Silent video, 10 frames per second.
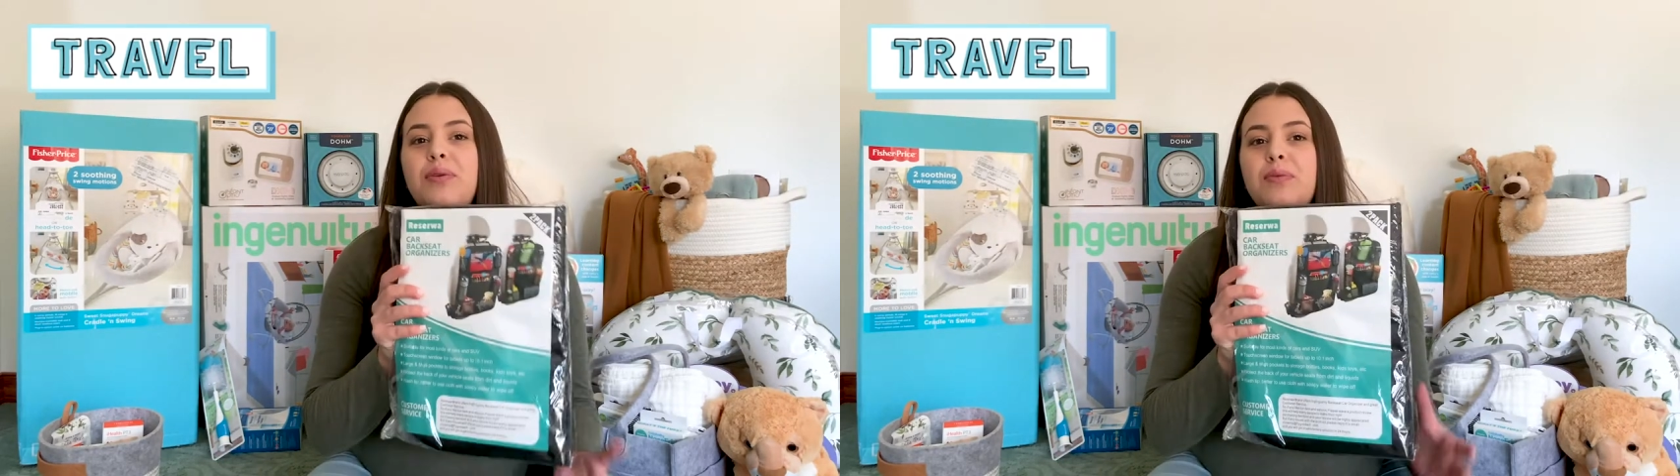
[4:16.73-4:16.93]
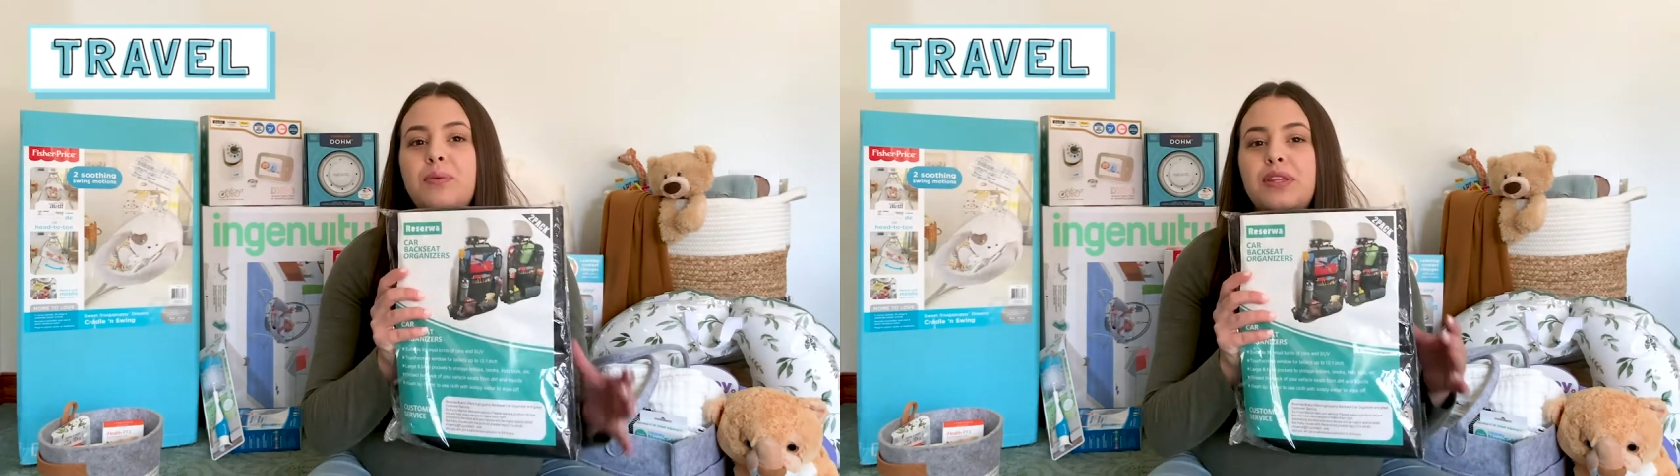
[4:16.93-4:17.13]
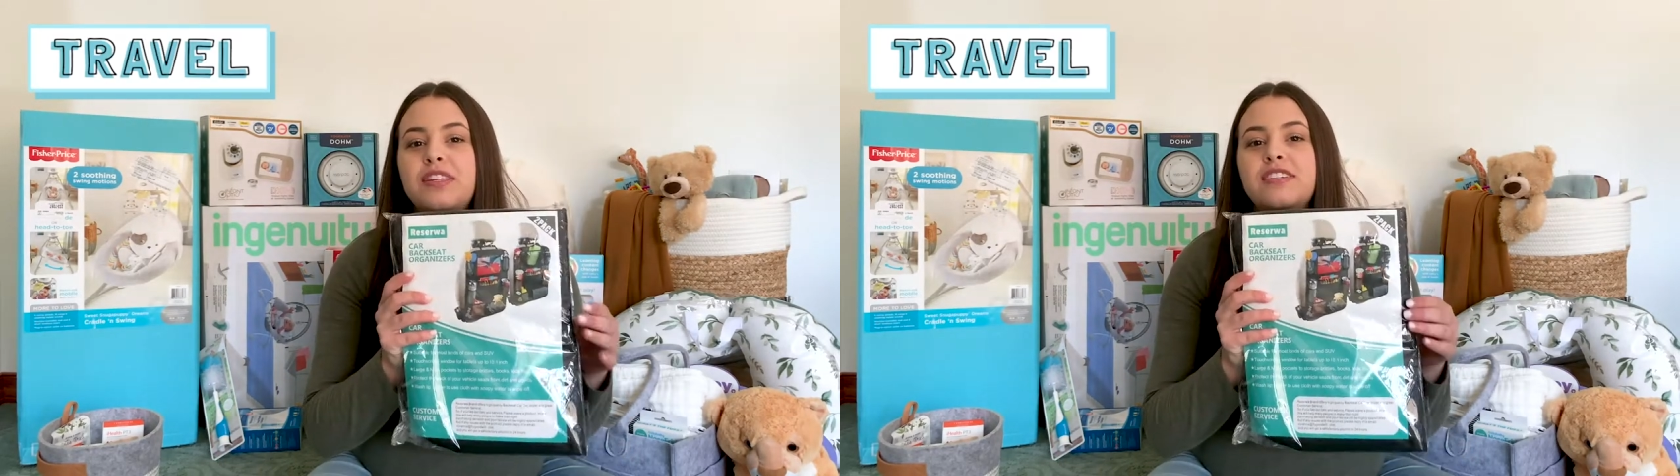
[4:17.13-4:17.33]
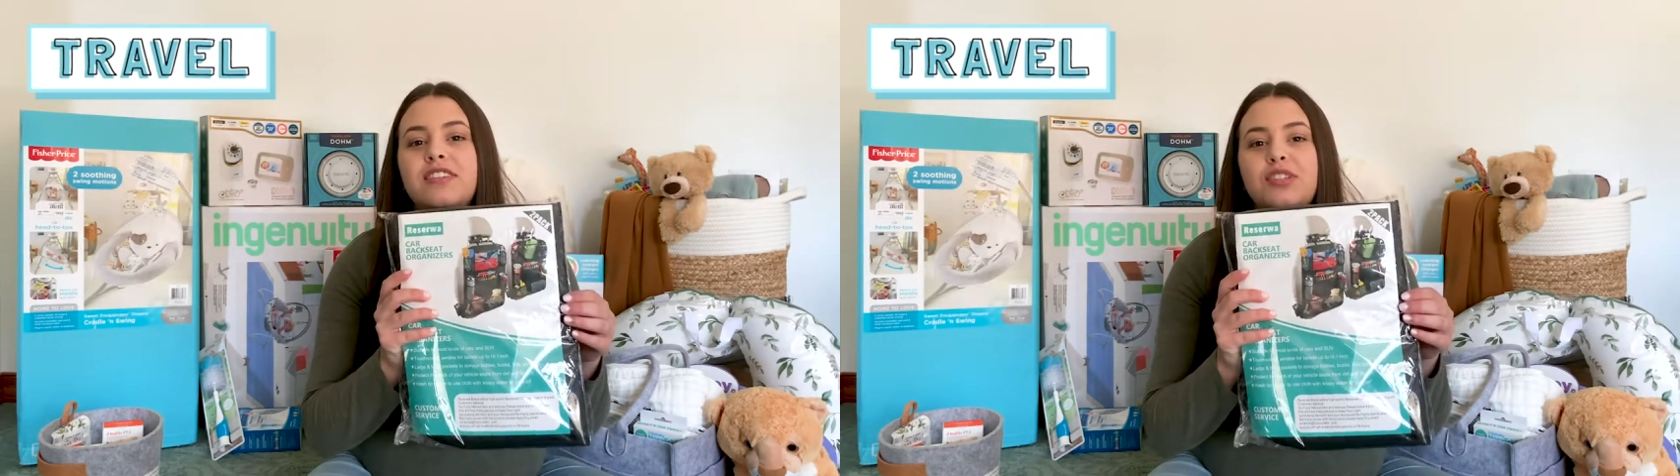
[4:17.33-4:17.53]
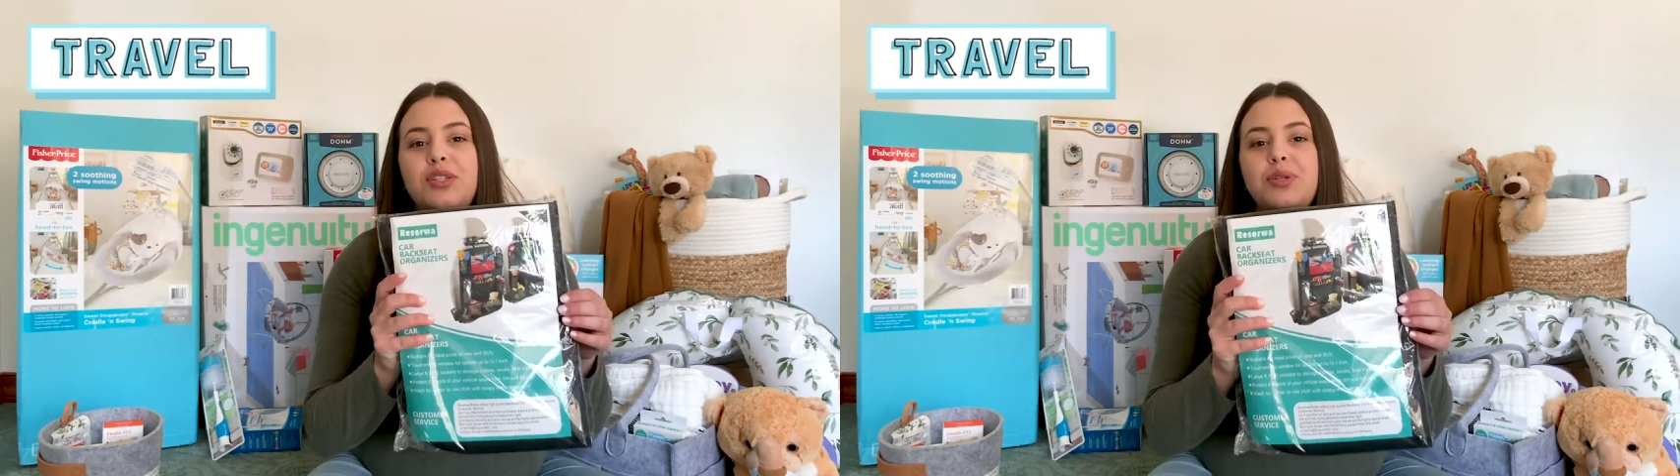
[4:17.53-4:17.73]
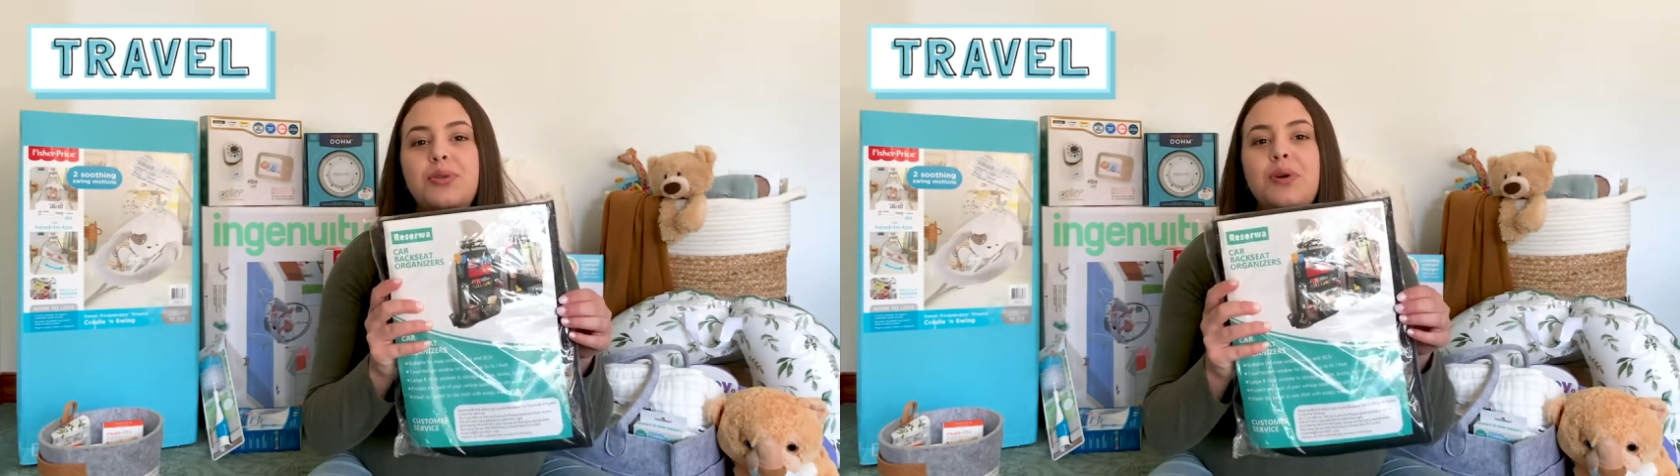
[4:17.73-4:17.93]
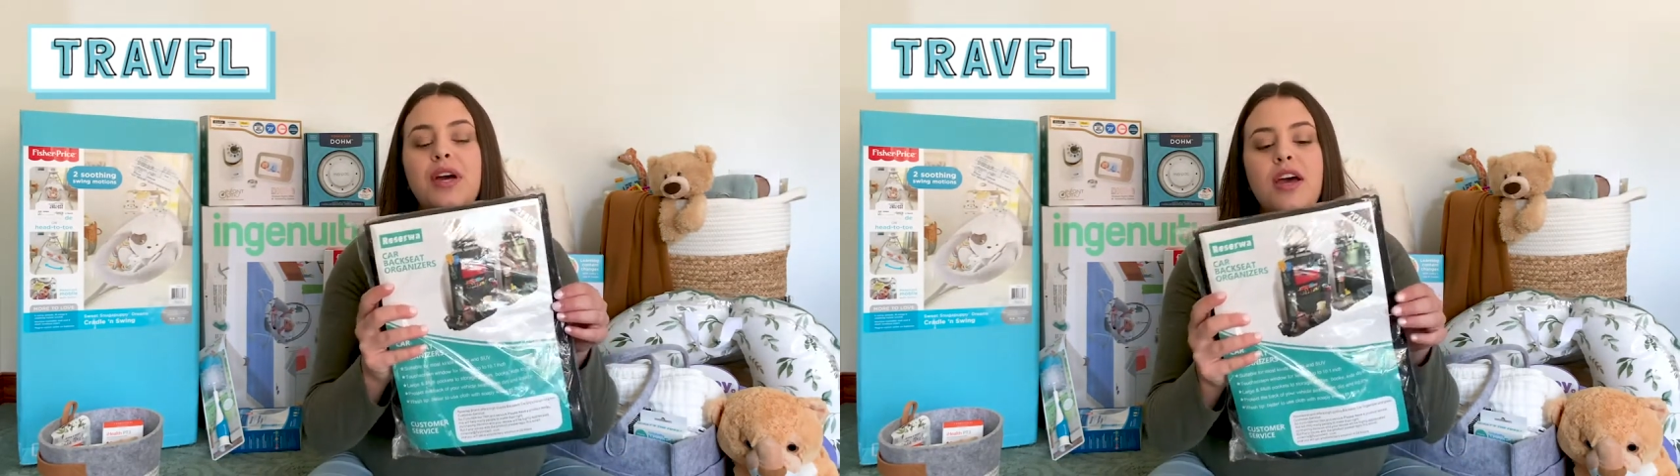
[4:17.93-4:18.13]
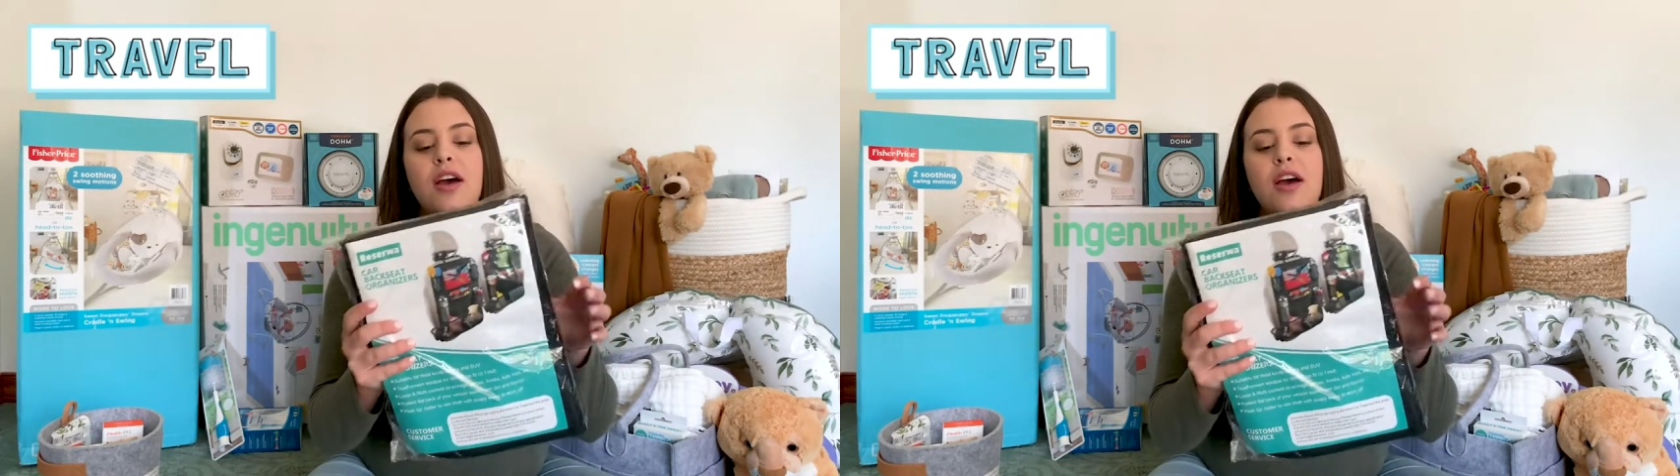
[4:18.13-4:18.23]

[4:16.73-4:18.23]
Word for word: were these two